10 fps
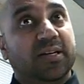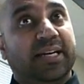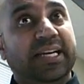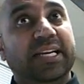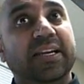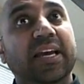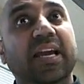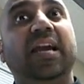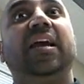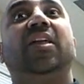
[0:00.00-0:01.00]
right?
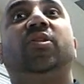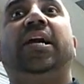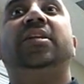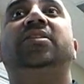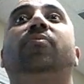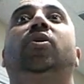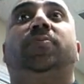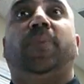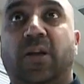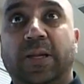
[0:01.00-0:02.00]
That is a
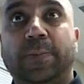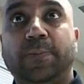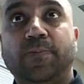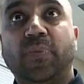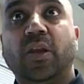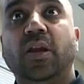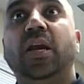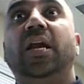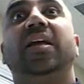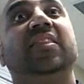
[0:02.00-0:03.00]
municipality.
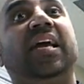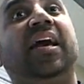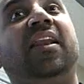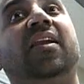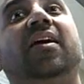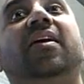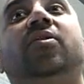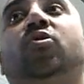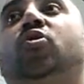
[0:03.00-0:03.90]
Then you